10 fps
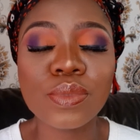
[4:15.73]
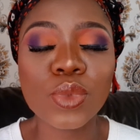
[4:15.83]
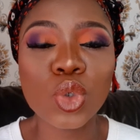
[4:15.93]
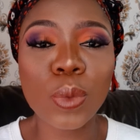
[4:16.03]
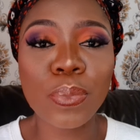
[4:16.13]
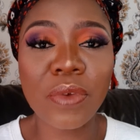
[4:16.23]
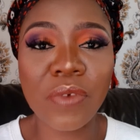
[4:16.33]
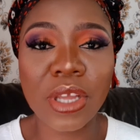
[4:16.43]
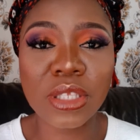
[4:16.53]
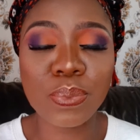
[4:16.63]
to
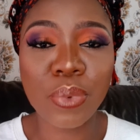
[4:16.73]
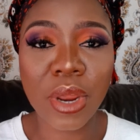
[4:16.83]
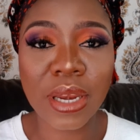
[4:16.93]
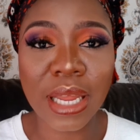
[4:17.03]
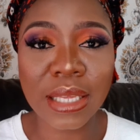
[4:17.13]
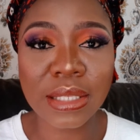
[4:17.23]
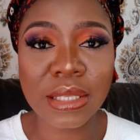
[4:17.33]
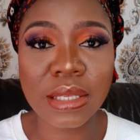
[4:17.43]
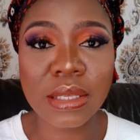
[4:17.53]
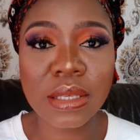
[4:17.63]
prevent
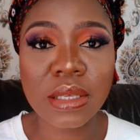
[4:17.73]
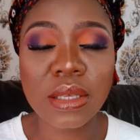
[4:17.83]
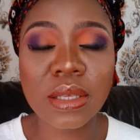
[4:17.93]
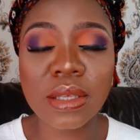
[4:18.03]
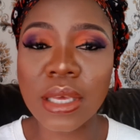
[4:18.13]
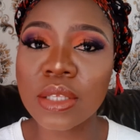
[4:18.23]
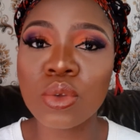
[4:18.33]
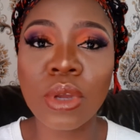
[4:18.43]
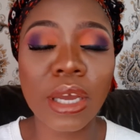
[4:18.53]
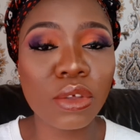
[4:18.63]
pregnancy. Yes,
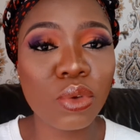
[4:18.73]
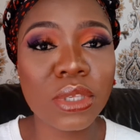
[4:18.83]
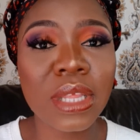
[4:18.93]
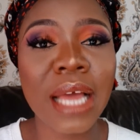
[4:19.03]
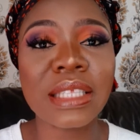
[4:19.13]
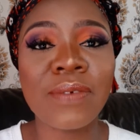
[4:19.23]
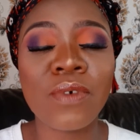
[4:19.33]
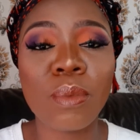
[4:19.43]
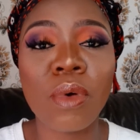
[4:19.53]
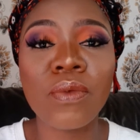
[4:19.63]
you can use it as a
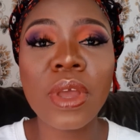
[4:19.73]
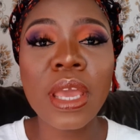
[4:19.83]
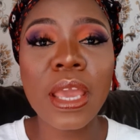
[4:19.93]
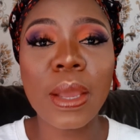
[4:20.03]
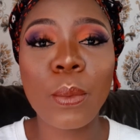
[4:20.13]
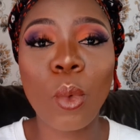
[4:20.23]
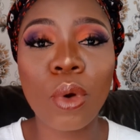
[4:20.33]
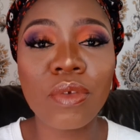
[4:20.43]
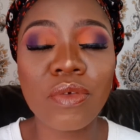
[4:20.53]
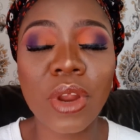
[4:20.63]
form of
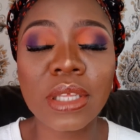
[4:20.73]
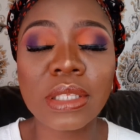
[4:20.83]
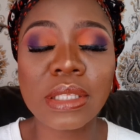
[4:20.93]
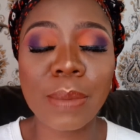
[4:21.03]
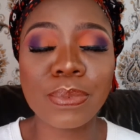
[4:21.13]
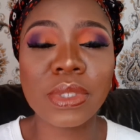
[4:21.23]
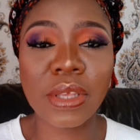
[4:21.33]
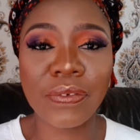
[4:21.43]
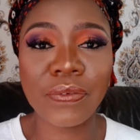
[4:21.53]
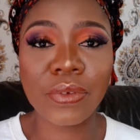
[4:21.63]

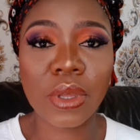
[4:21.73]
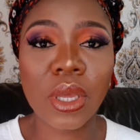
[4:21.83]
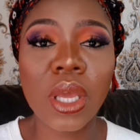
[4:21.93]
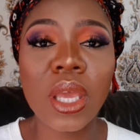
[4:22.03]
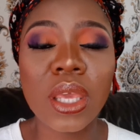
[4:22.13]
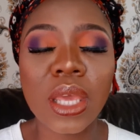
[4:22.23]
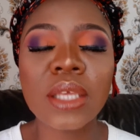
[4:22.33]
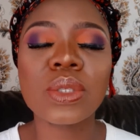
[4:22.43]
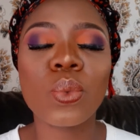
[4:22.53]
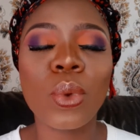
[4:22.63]
contraceptive.
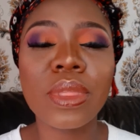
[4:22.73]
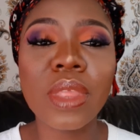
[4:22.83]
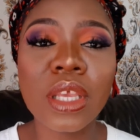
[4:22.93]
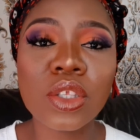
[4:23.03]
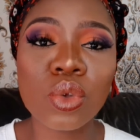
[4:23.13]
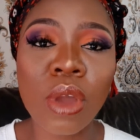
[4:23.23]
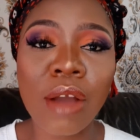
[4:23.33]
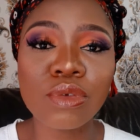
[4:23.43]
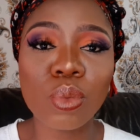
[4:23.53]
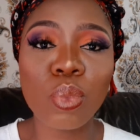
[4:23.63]
Yes, with this you
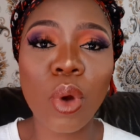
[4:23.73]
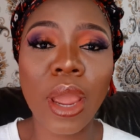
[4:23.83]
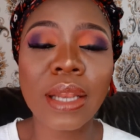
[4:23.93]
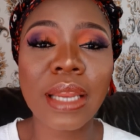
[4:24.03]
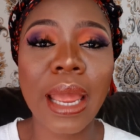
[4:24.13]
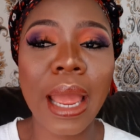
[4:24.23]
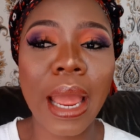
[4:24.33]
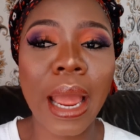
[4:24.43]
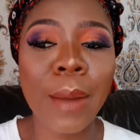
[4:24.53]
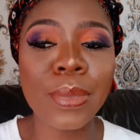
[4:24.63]
have to boil
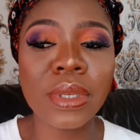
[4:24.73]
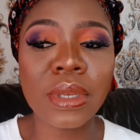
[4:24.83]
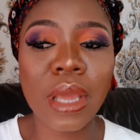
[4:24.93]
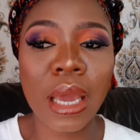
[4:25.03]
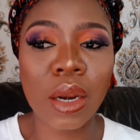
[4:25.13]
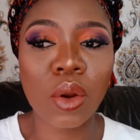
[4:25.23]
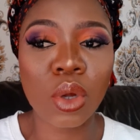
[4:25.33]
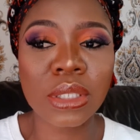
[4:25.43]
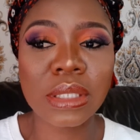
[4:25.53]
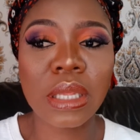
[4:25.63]
a
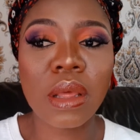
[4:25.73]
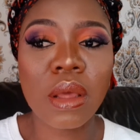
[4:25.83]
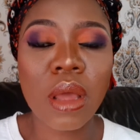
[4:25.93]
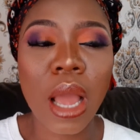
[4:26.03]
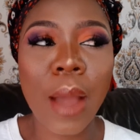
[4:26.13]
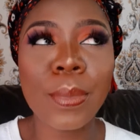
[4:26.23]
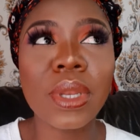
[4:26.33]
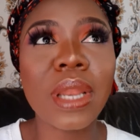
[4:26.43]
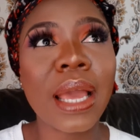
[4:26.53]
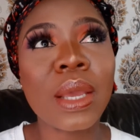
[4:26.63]
lot,
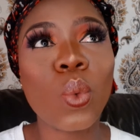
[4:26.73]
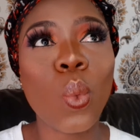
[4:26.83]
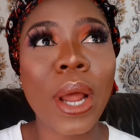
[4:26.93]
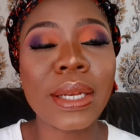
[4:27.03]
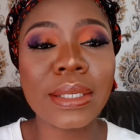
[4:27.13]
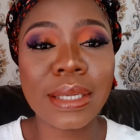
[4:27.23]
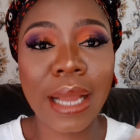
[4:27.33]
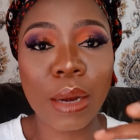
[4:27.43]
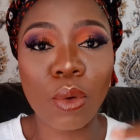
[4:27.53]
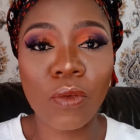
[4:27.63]
like one
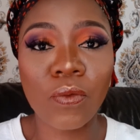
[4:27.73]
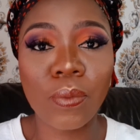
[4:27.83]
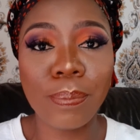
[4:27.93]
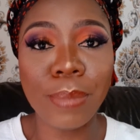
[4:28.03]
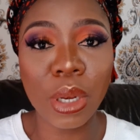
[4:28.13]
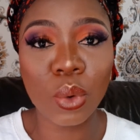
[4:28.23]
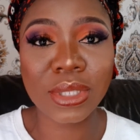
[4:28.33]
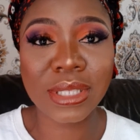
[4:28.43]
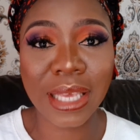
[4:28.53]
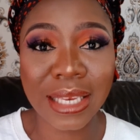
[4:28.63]
can of Milo
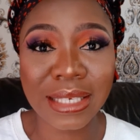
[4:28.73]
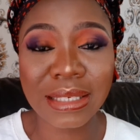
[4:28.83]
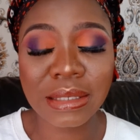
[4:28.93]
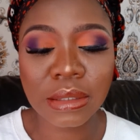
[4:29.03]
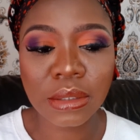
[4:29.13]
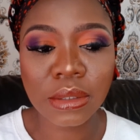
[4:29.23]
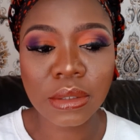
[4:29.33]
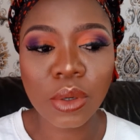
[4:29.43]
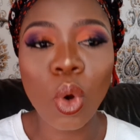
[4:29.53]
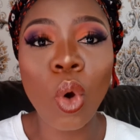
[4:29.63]
tin,
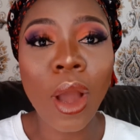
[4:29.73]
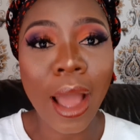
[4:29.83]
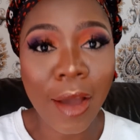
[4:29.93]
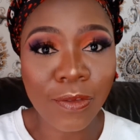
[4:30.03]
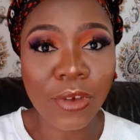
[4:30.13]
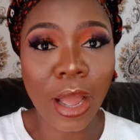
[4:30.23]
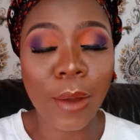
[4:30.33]
or half